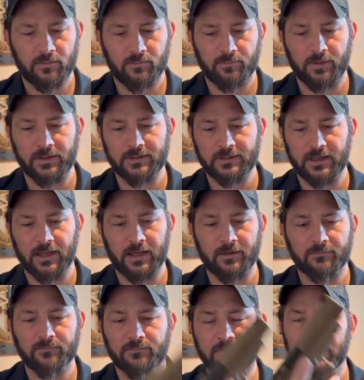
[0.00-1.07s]
But
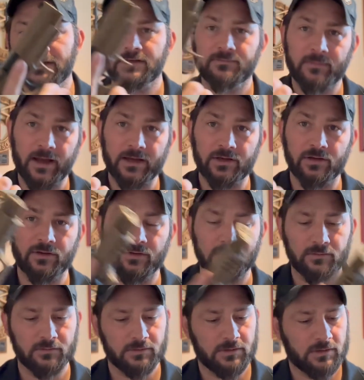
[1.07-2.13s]
this is my
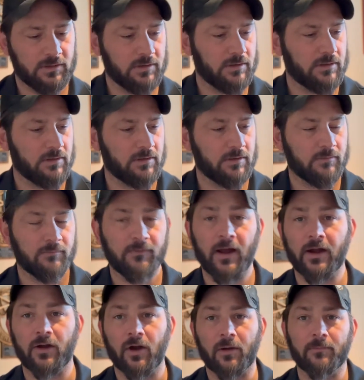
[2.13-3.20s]
new
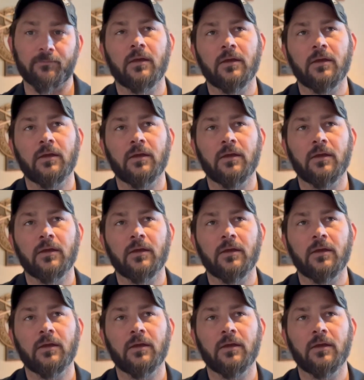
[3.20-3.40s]
firearm.